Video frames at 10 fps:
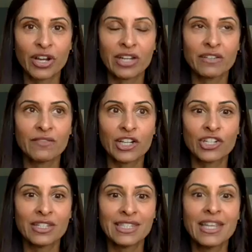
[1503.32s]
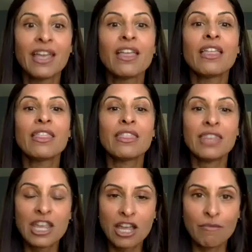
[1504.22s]
tract infections,
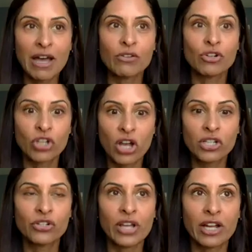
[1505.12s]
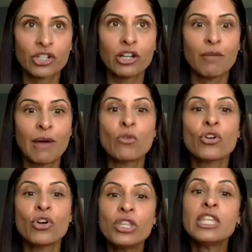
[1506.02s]
think about or talk to your doctor about
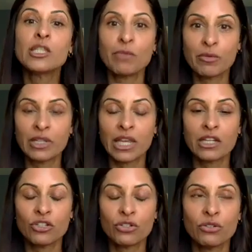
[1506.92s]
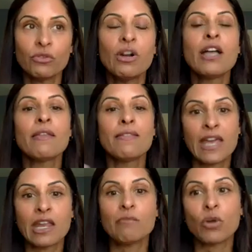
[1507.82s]
could this be related to
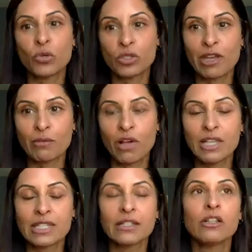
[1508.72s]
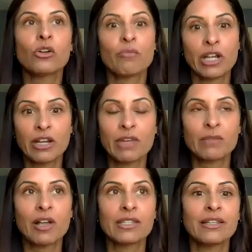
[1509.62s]
that I'm postmenopausal or
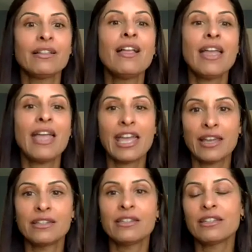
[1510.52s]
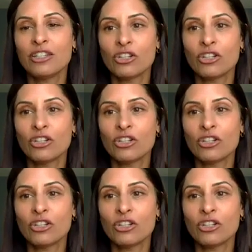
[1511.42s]
perimenopausal, and